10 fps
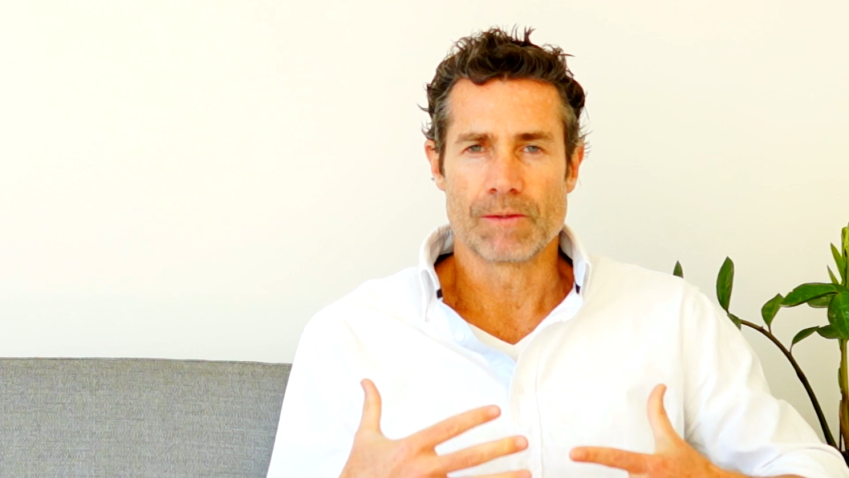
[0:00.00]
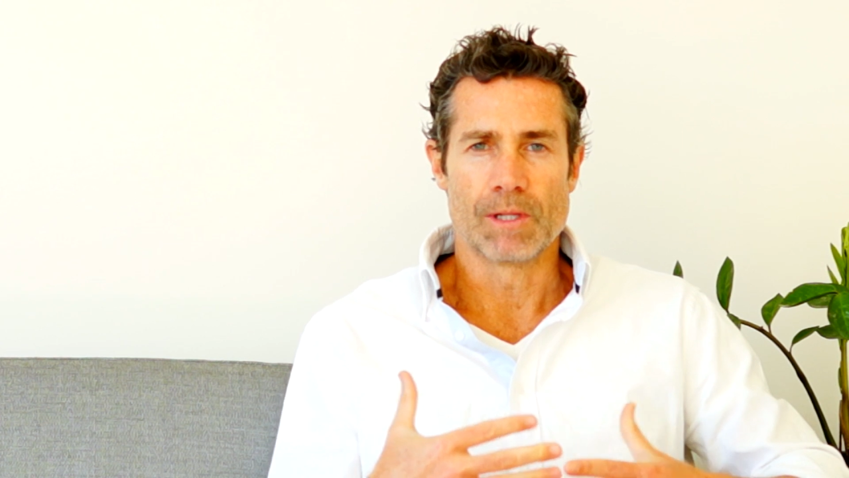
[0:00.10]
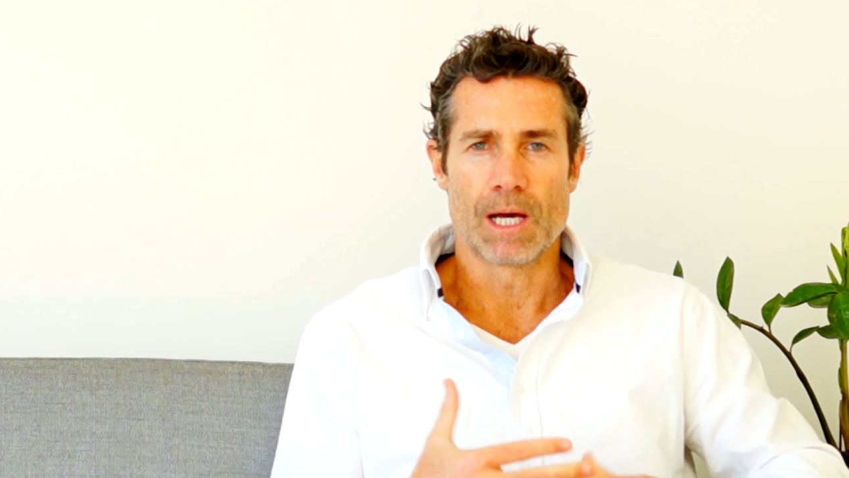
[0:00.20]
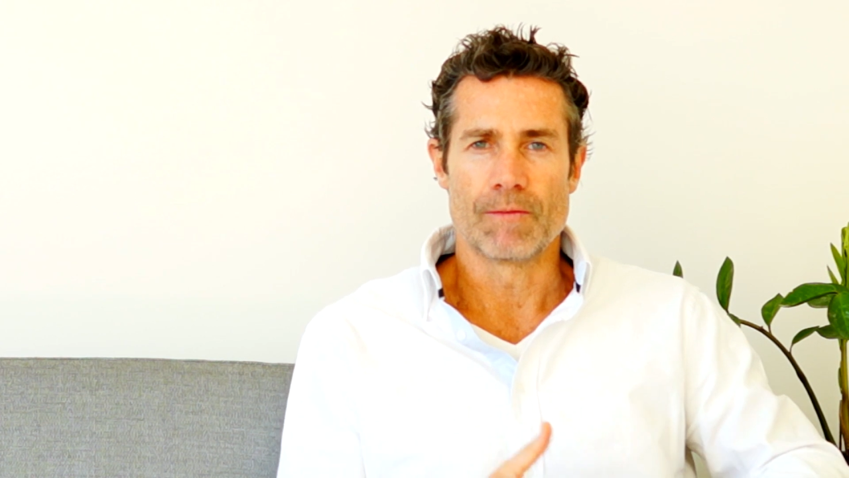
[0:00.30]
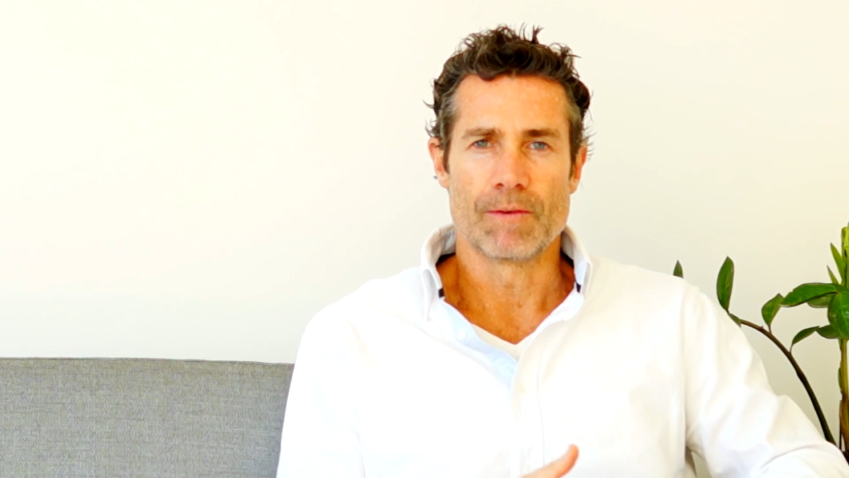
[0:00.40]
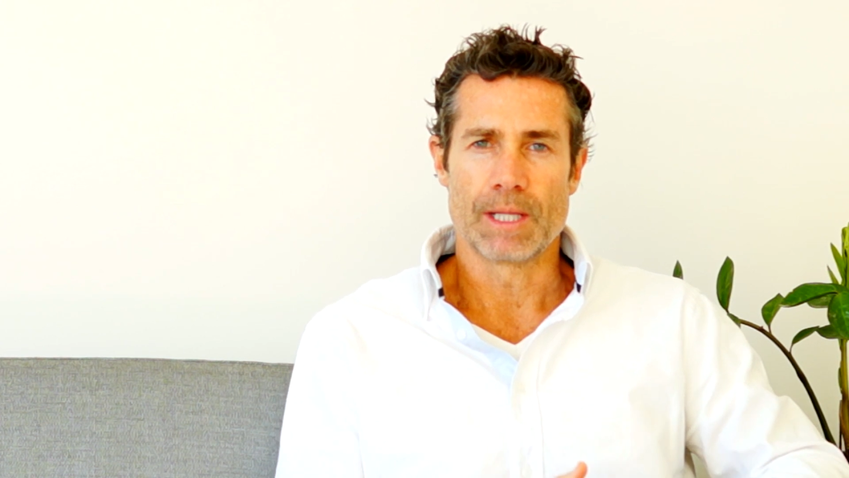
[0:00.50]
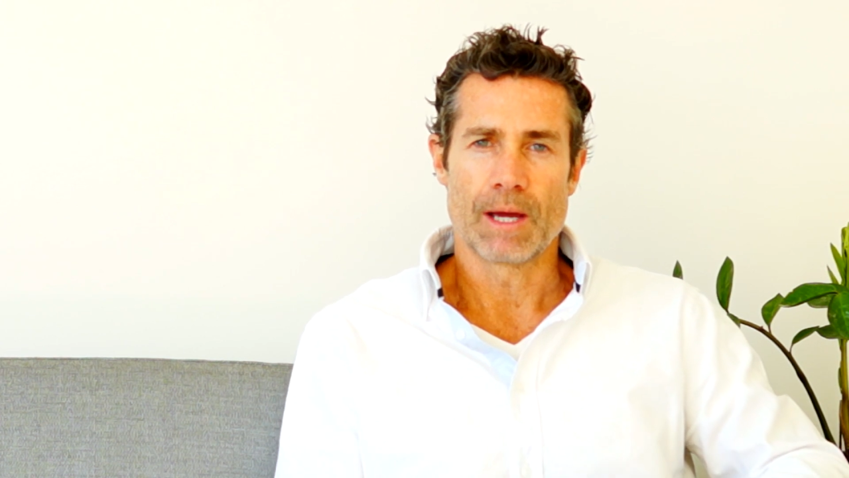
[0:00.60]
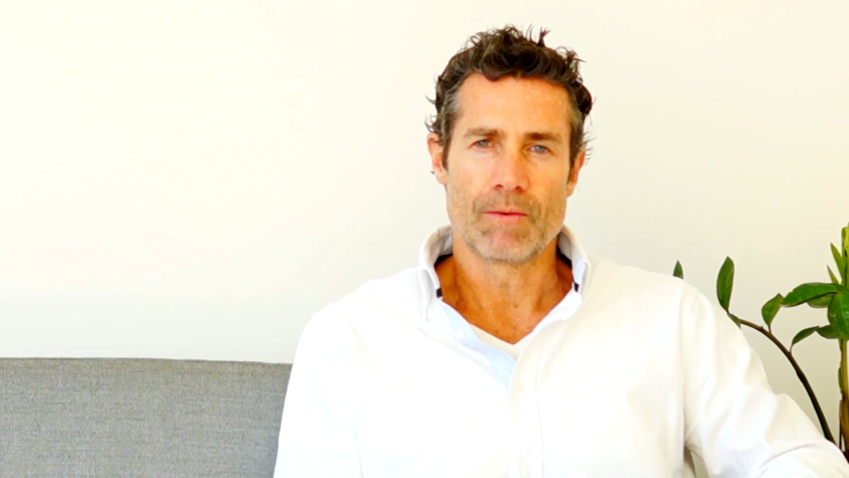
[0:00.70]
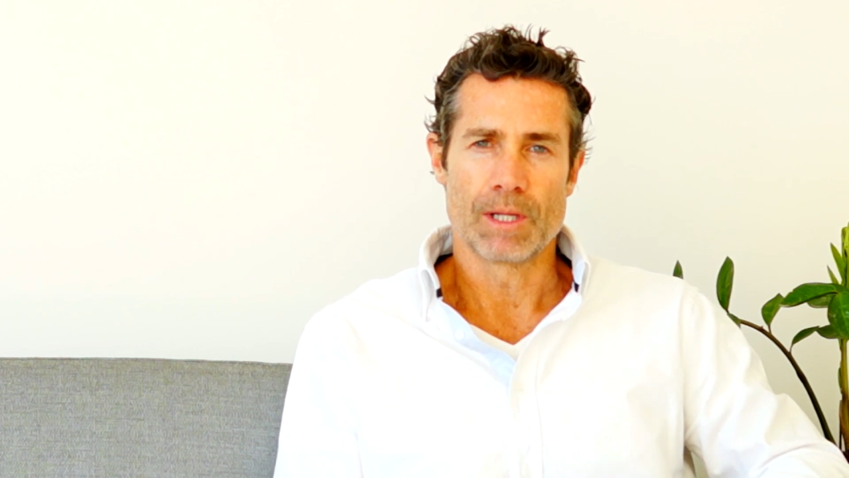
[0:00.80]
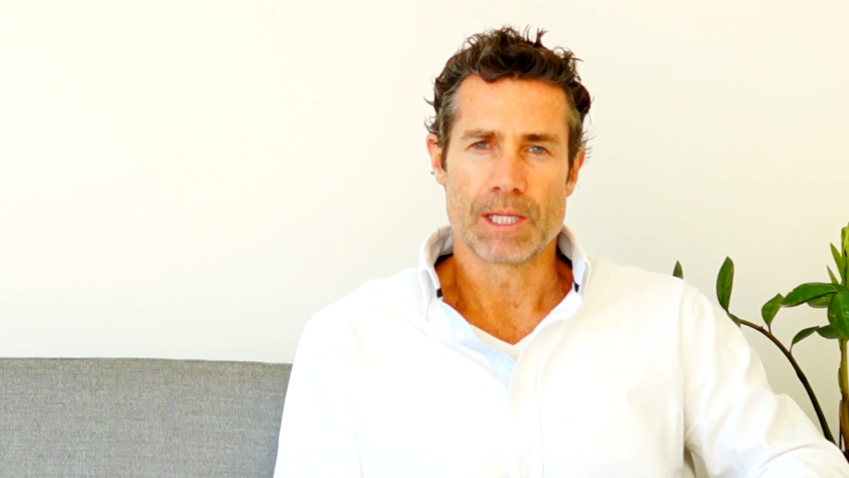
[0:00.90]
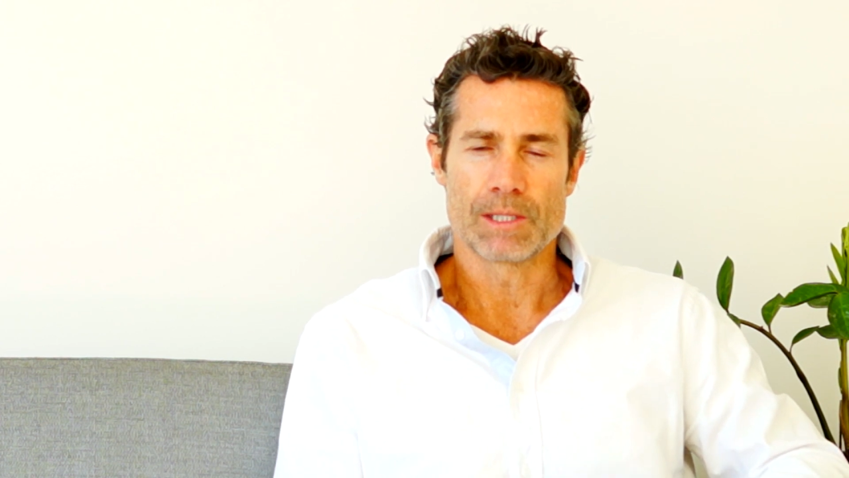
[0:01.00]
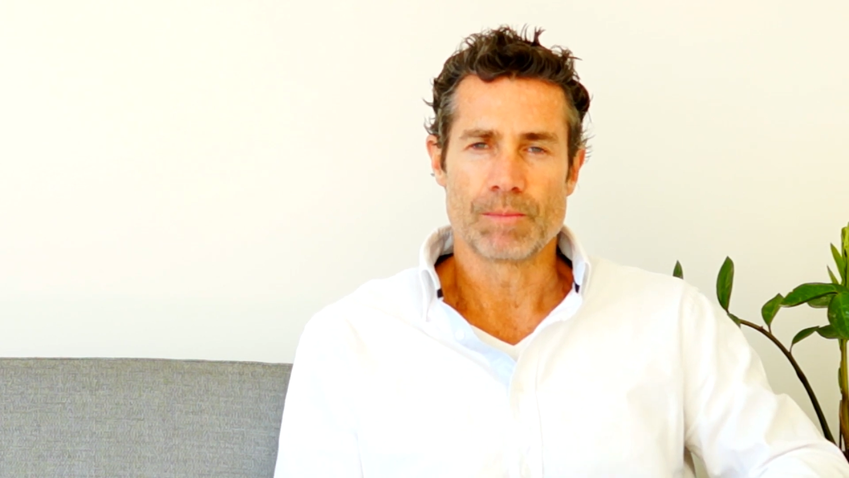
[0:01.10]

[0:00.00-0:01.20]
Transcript: of love, and that really is a